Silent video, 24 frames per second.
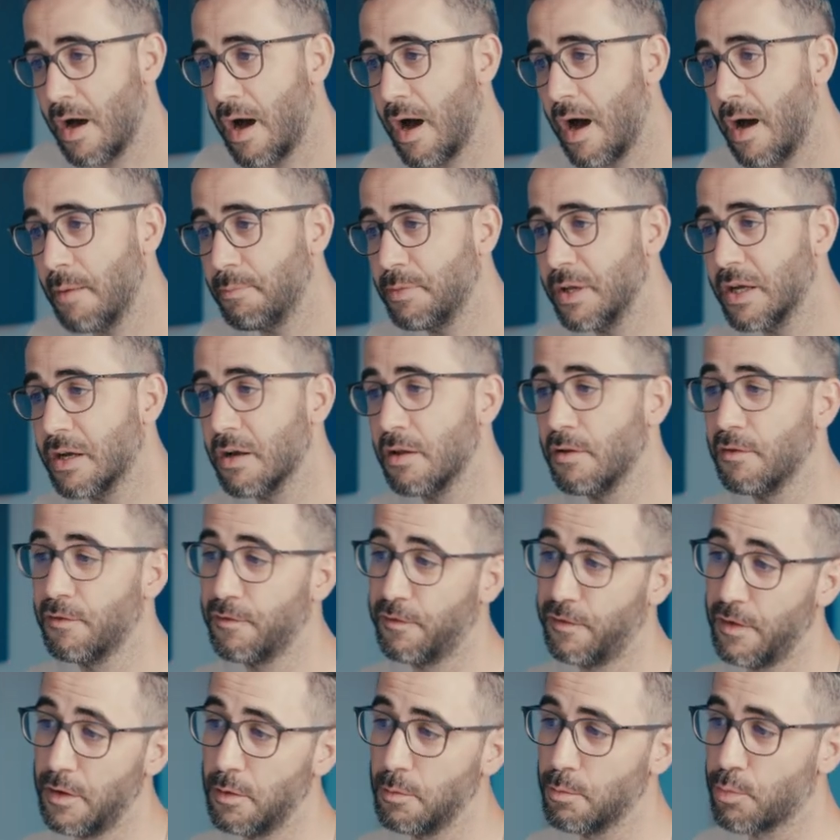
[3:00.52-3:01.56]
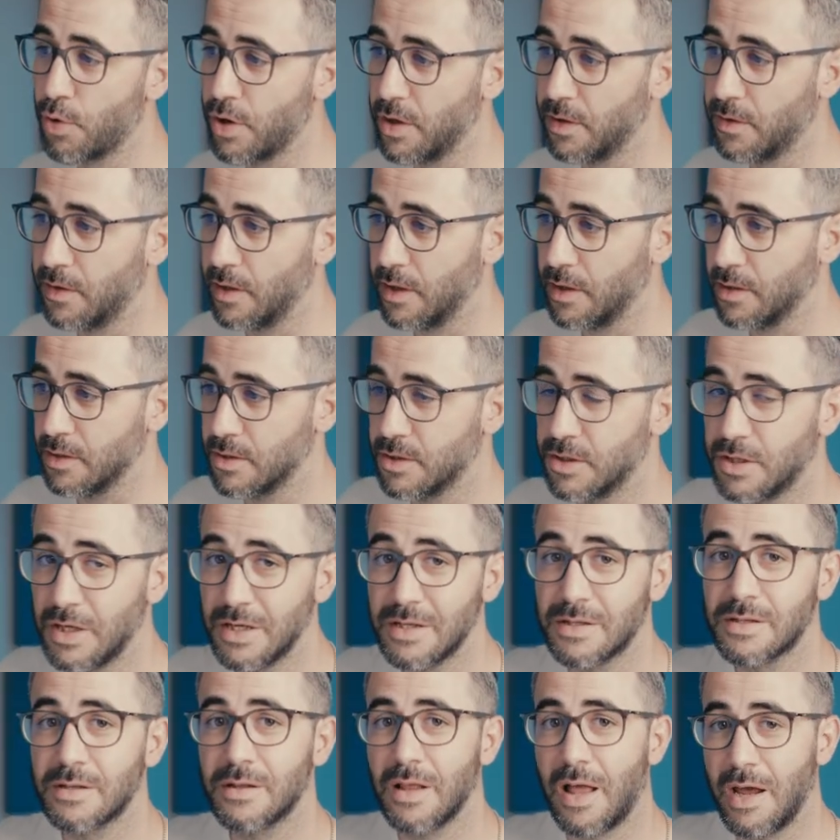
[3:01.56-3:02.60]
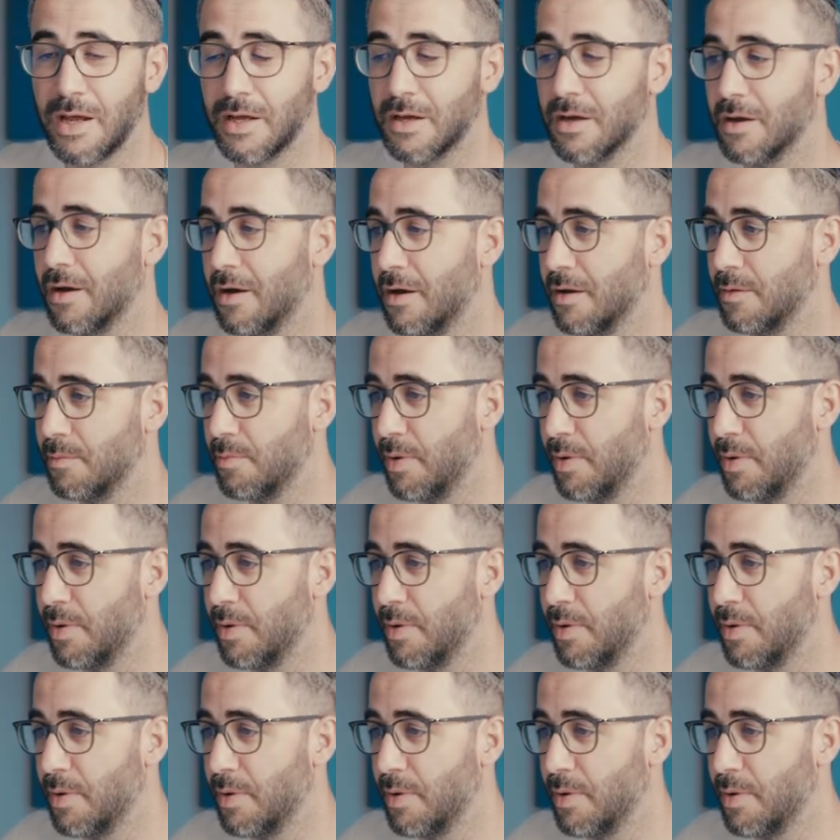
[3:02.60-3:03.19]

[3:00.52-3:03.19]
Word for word: optical film printing just like on